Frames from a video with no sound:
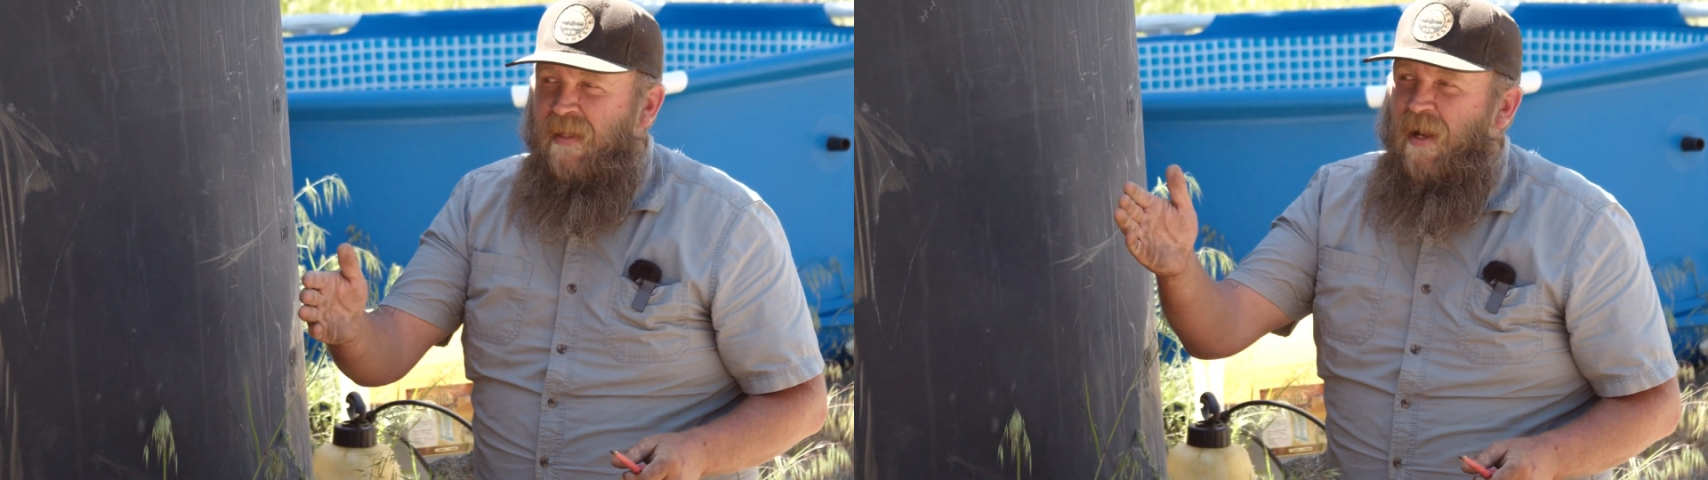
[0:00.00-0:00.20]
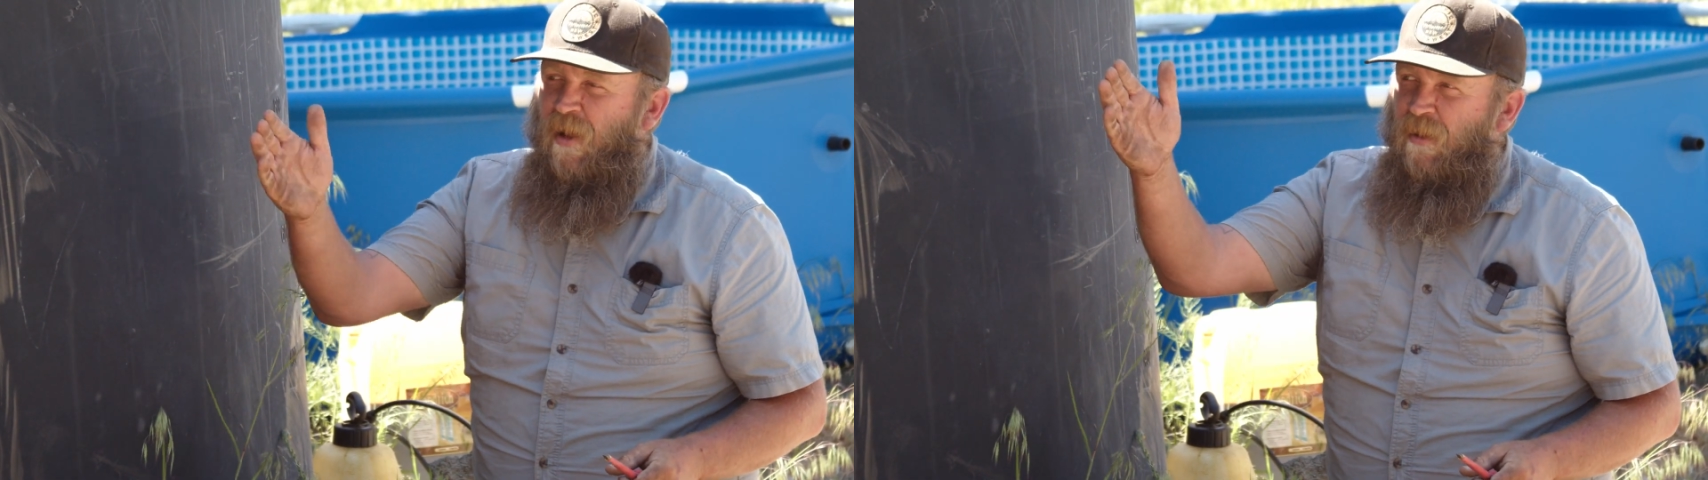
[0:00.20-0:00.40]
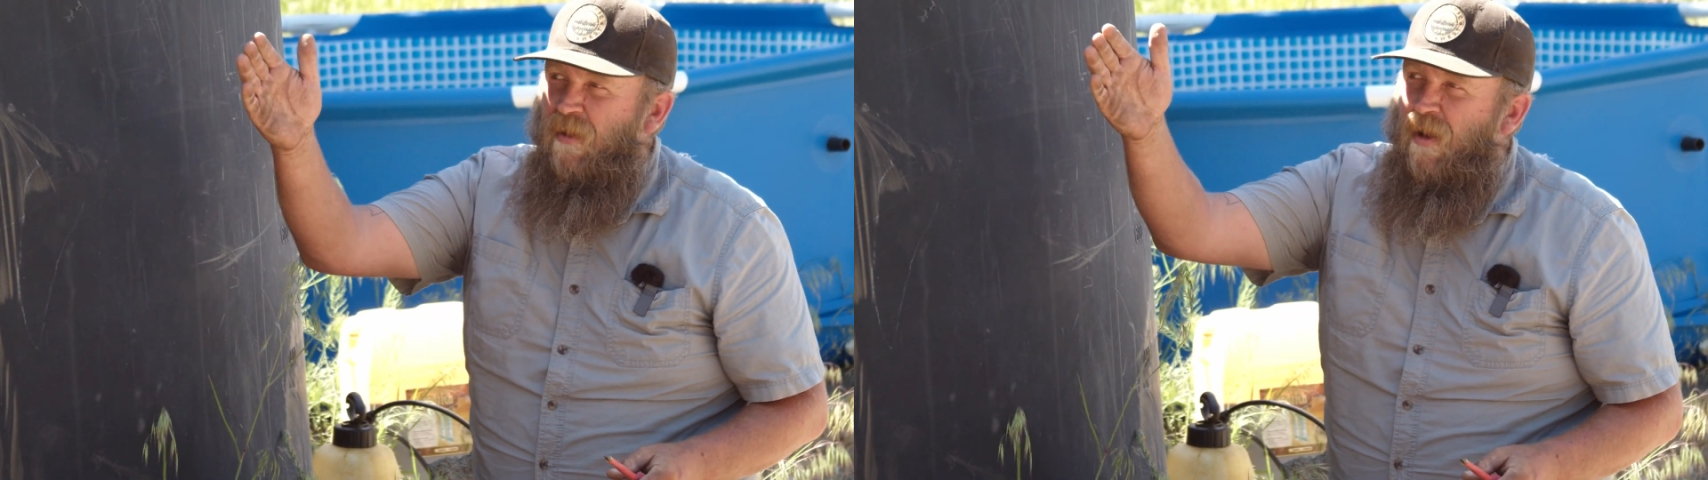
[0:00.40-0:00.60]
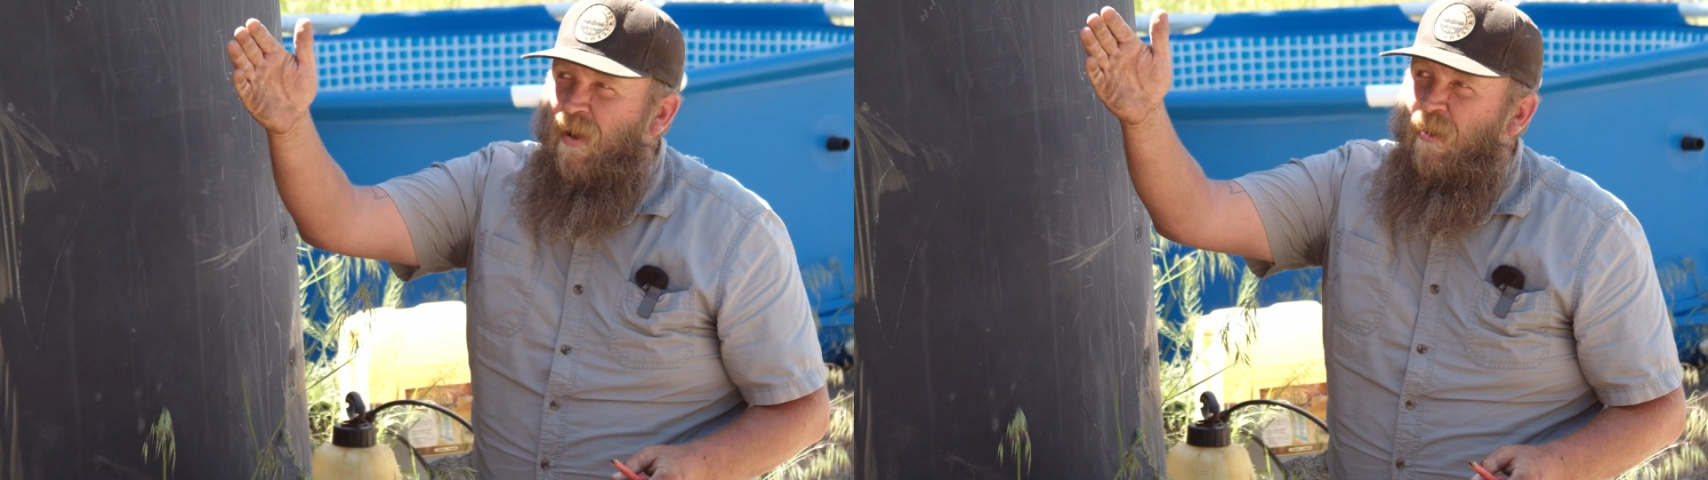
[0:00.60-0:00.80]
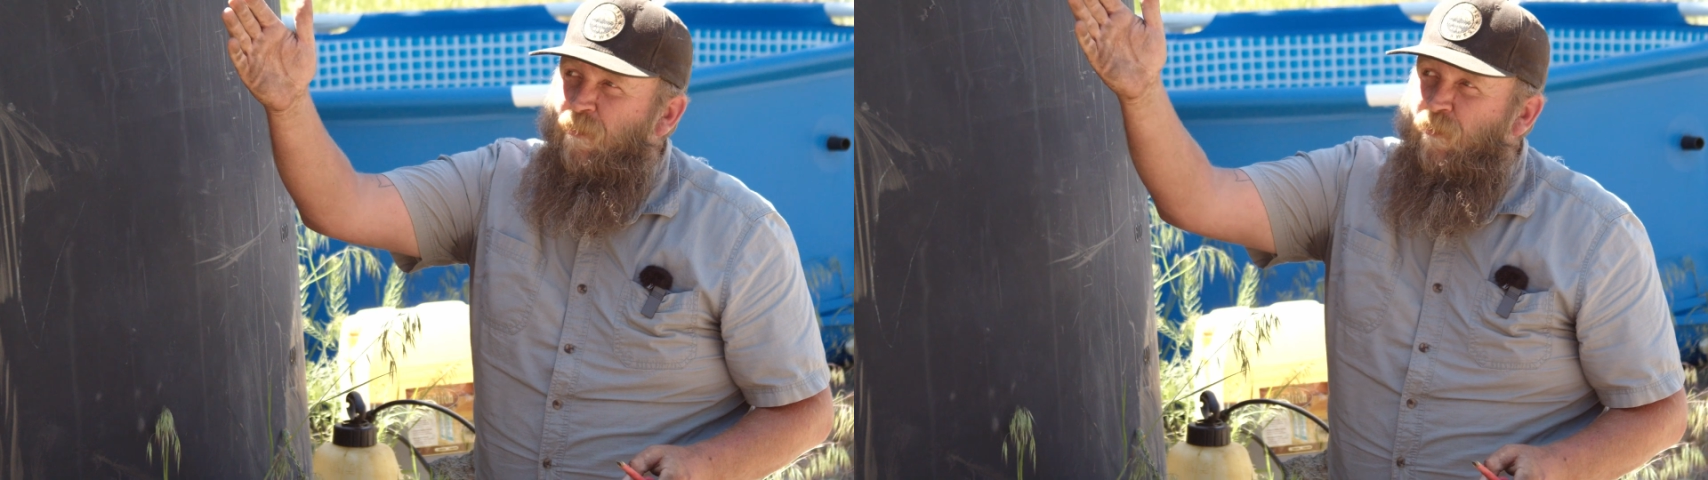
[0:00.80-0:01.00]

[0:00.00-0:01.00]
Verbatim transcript: then I'll